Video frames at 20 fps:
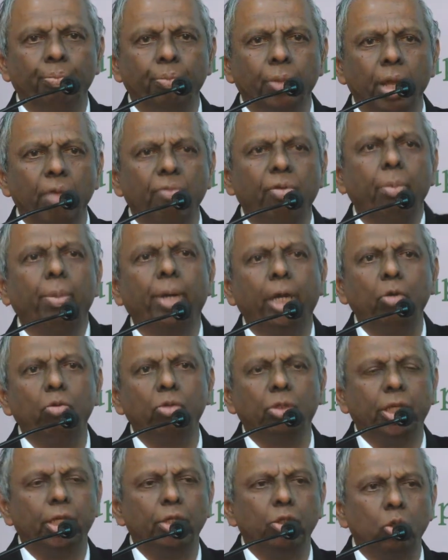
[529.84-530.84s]
everybody who
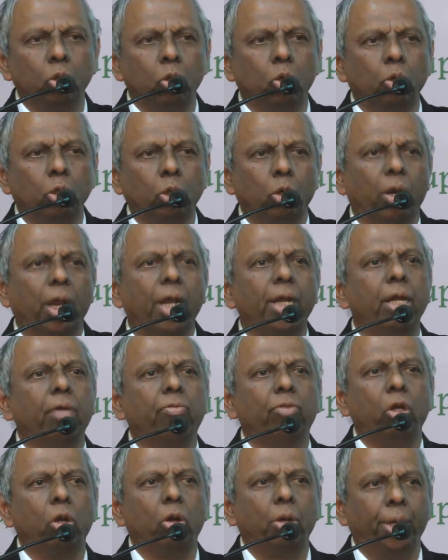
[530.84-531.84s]
says no, your idea
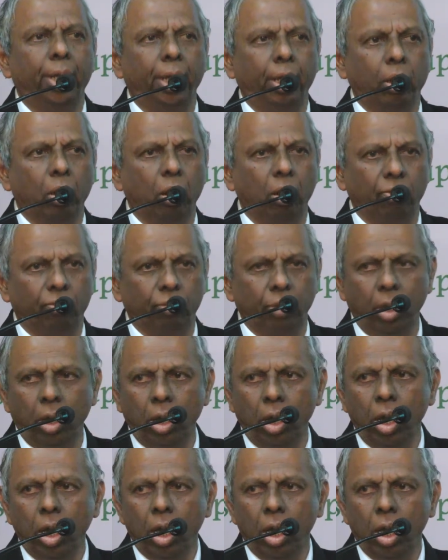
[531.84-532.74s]
will not take off.